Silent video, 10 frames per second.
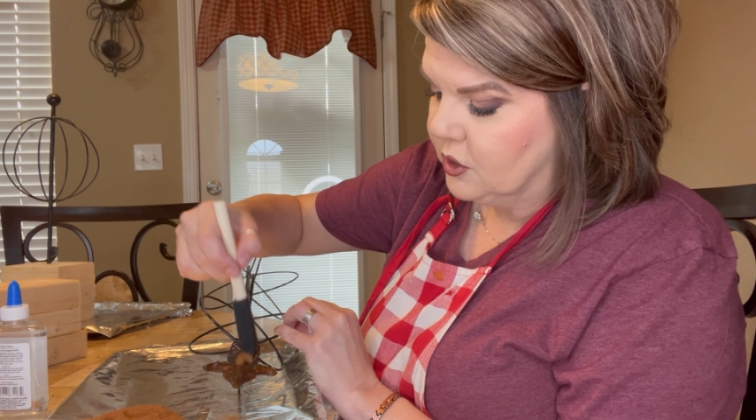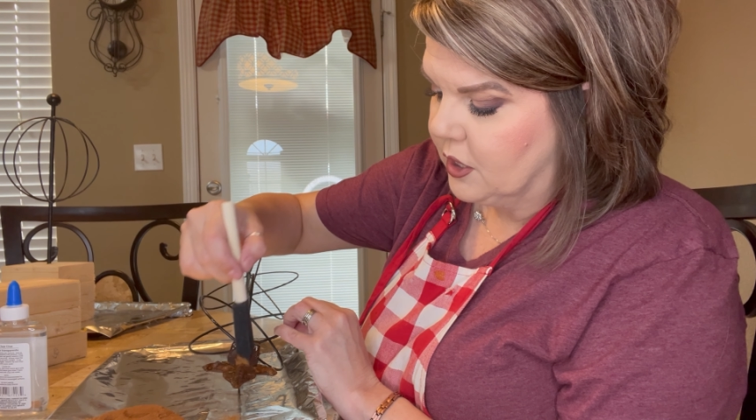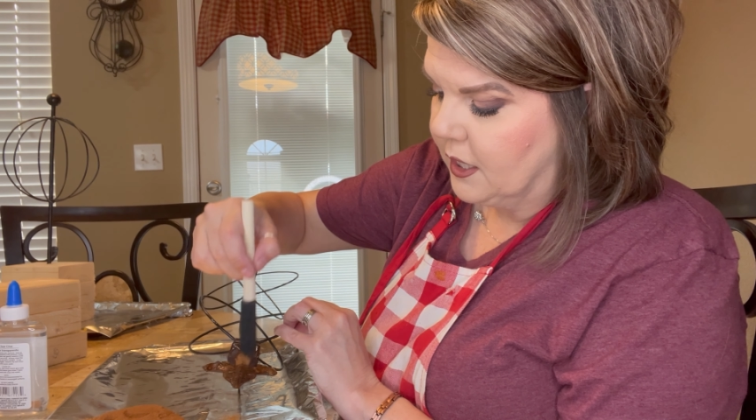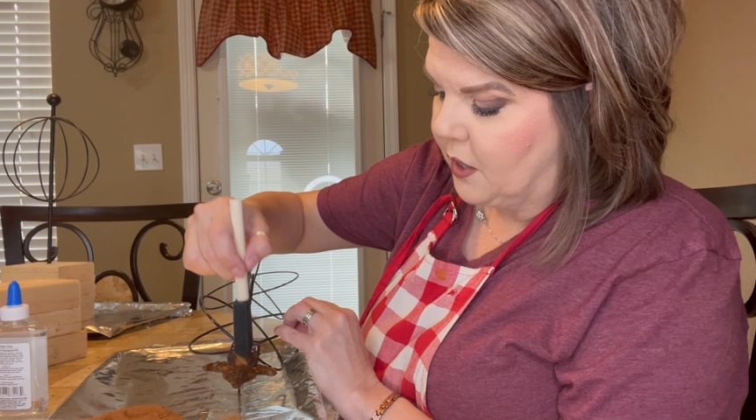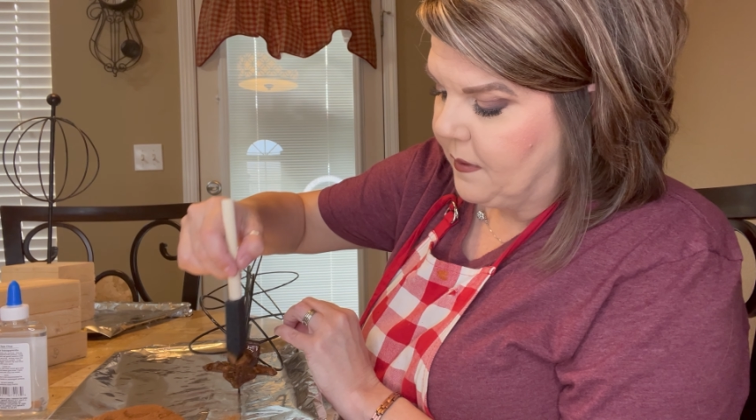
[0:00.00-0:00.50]
you
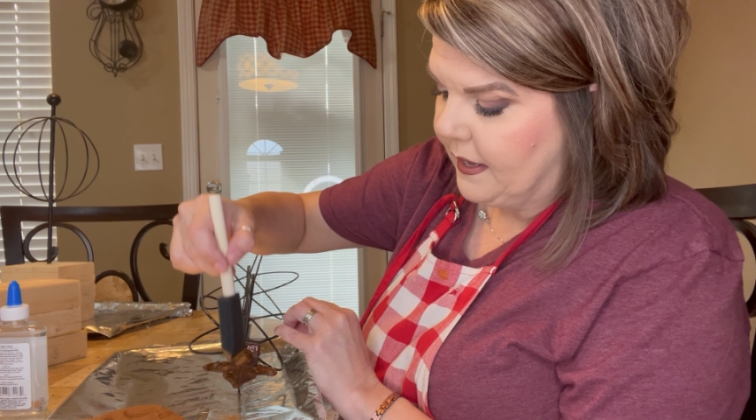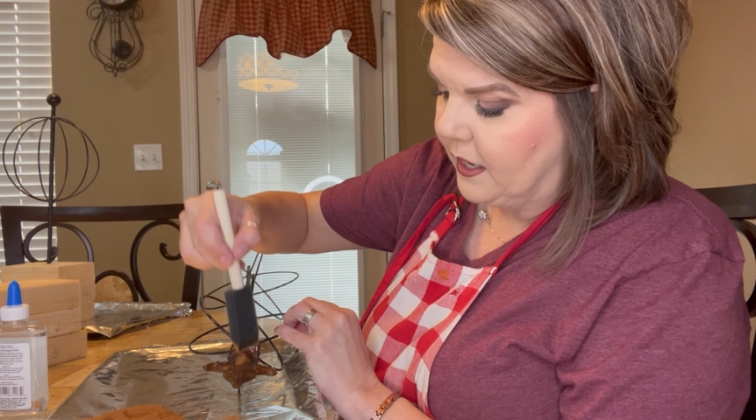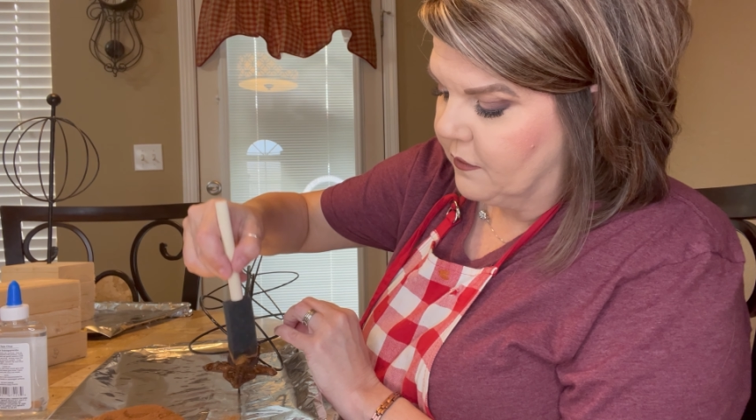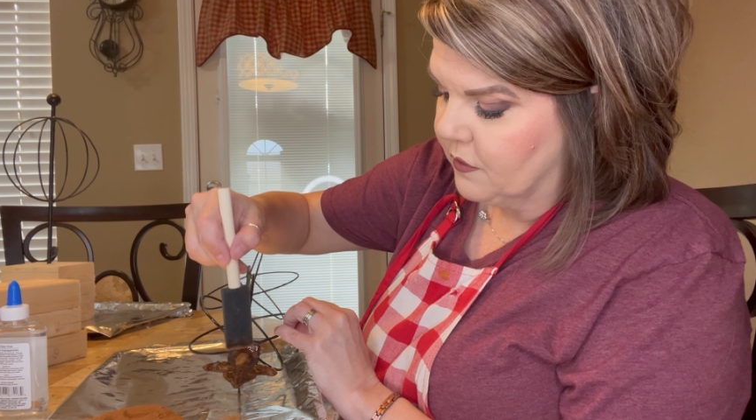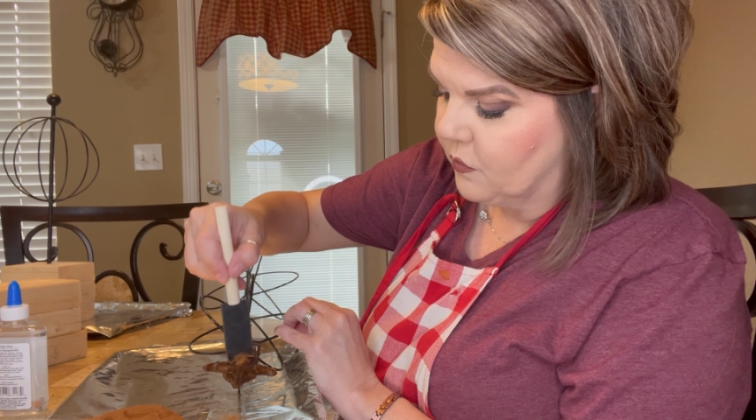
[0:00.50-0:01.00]
can go back
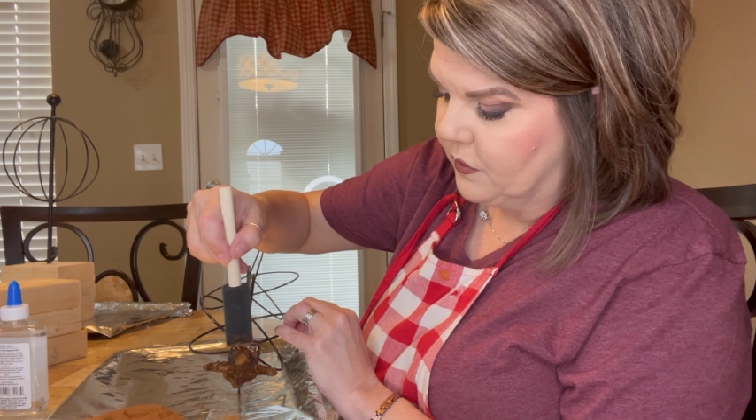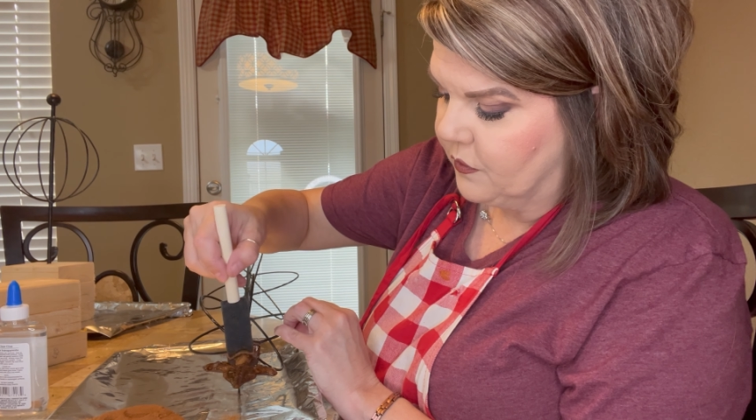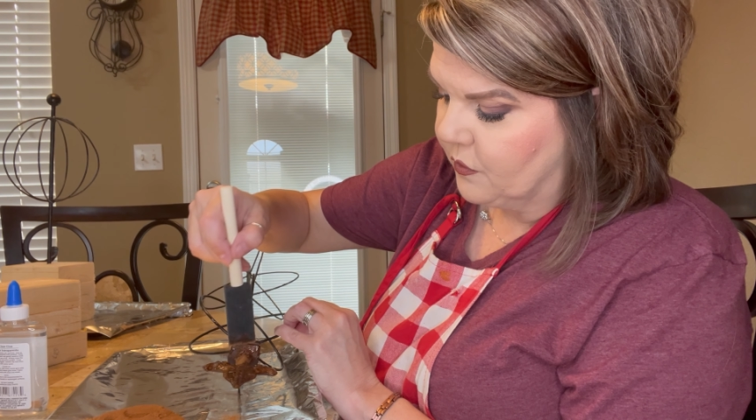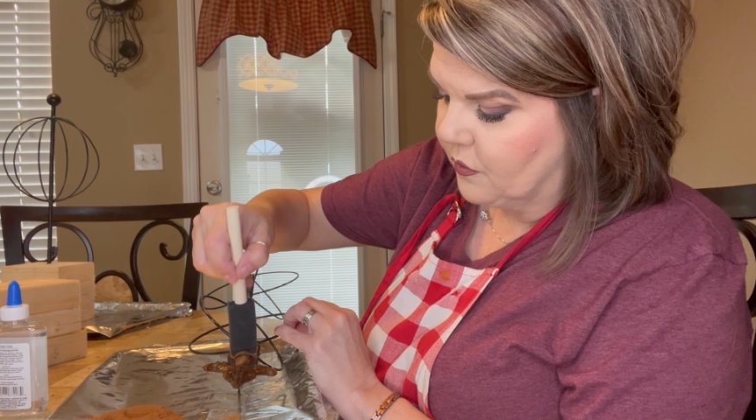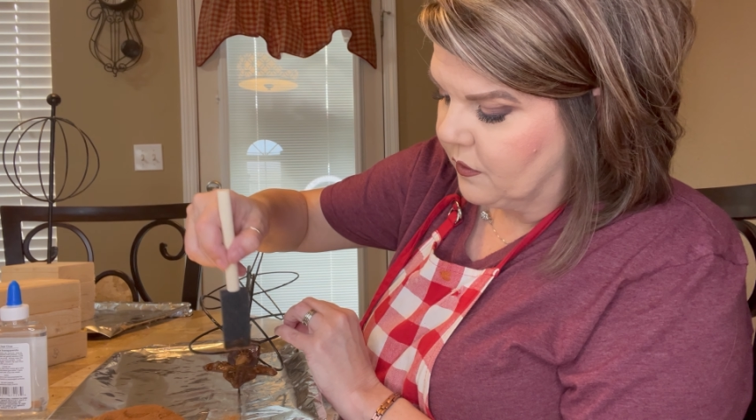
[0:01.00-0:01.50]
over it with
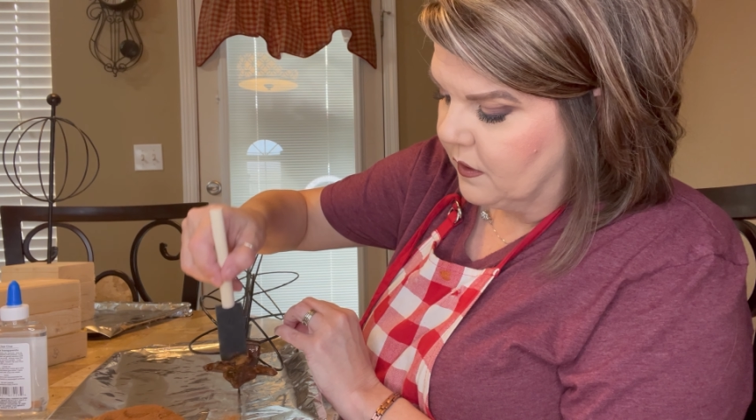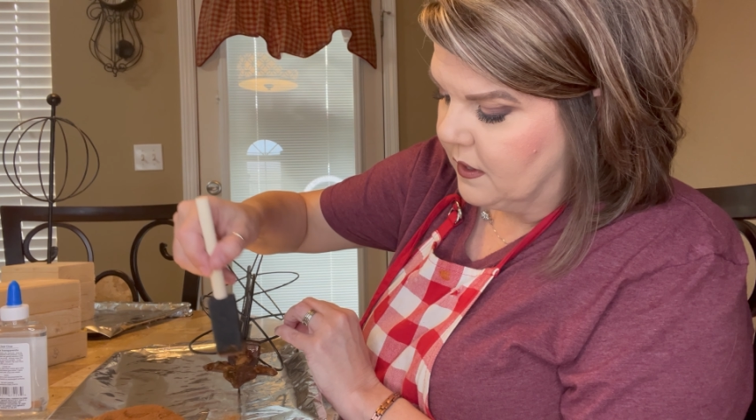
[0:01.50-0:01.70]
your